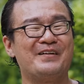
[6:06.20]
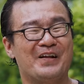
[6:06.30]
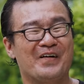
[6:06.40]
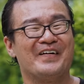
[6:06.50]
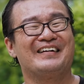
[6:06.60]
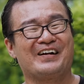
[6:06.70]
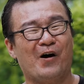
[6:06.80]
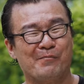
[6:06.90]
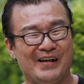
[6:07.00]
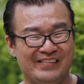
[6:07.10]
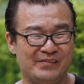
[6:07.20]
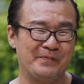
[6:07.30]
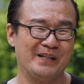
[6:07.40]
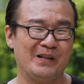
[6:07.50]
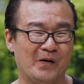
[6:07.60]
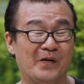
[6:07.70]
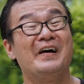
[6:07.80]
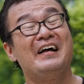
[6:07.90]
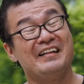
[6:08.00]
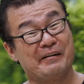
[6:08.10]
know in the comments below.
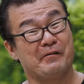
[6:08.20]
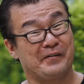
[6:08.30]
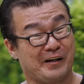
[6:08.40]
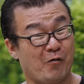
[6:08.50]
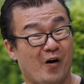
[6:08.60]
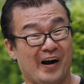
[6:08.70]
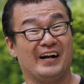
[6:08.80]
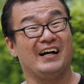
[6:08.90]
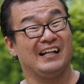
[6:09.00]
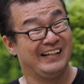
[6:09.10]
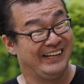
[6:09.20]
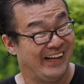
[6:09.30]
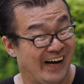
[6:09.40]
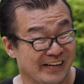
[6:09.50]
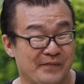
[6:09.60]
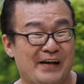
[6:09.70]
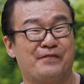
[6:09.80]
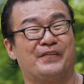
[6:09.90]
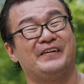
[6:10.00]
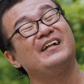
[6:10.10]
That will require a lot of
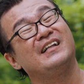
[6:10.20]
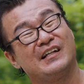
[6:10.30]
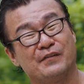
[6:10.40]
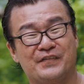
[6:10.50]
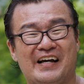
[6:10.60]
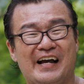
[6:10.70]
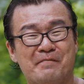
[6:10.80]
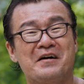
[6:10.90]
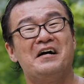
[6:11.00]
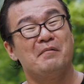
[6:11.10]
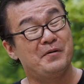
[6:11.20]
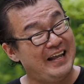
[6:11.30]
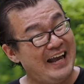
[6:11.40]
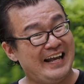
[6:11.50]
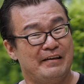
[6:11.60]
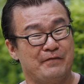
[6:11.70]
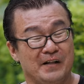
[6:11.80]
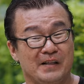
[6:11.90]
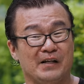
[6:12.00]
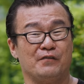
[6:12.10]
effort, a lot of time, but hey, if a
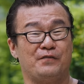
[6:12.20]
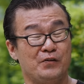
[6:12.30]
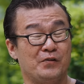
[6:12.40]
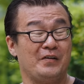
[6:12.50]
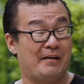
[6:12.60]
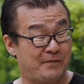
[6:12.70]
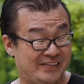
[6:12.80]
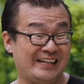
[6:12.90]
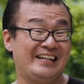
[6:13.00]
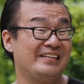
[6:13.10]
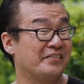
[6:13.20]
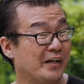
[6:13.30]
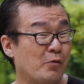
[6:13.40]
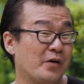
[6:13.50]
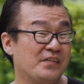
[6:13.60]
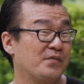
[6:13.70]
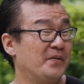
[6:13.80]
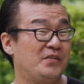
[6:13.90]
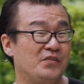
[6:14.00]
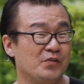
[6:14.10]
lot of you have sent in the request for
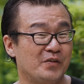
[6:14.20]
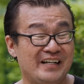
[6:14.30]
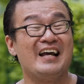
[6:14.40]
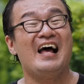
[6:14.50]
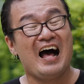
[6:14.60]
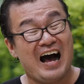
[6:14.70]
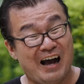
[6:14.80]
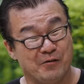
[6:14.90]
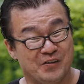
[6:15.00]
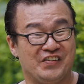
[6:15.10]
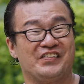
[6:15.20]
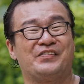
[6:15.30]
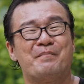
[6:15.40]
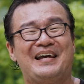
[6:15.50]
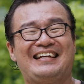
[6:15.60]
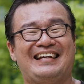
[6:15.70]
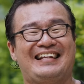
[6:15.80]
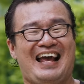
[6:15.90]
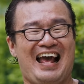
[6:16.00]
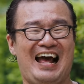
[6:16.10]
me to do it, I will just make it
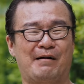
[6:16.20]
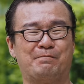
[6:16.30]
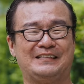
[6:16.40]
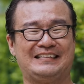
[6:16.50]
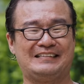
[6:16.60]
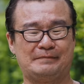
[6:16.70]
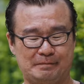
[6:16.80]
happen.